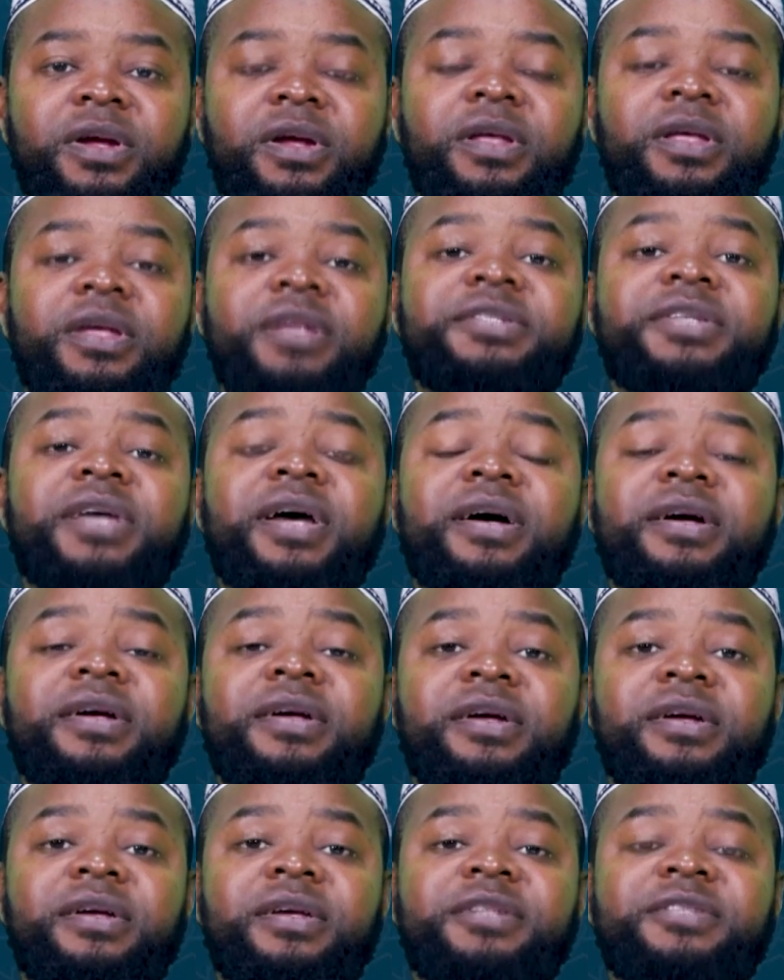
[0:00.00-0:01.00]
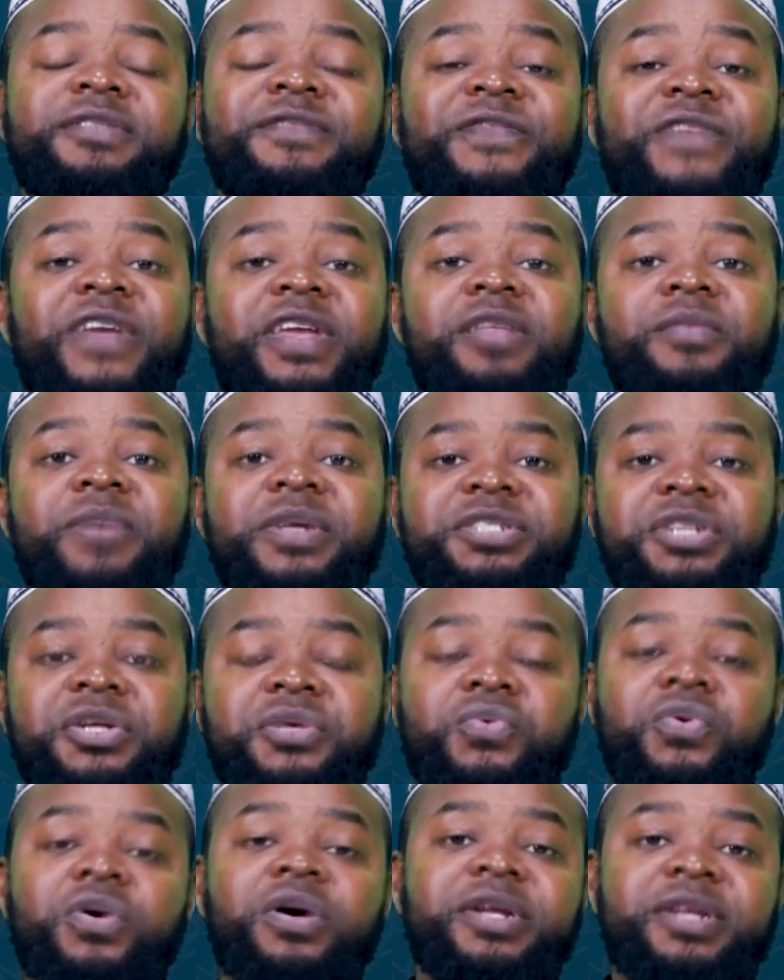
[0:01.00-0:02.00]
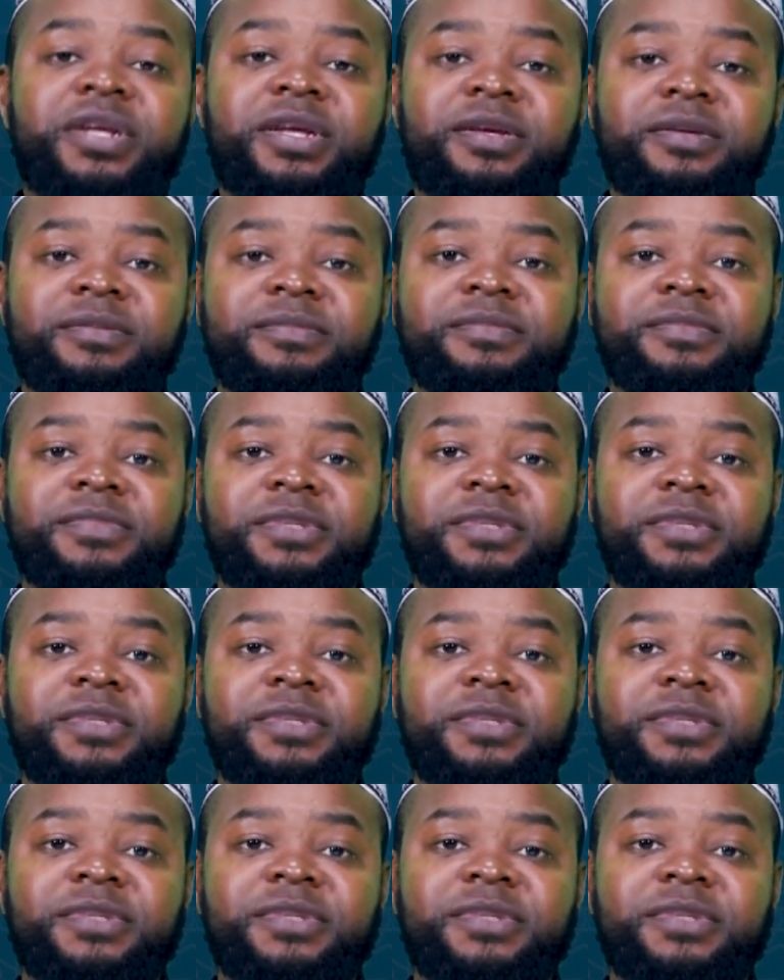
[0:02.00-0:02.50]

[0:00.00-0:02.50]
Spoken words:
It's very much rewarding.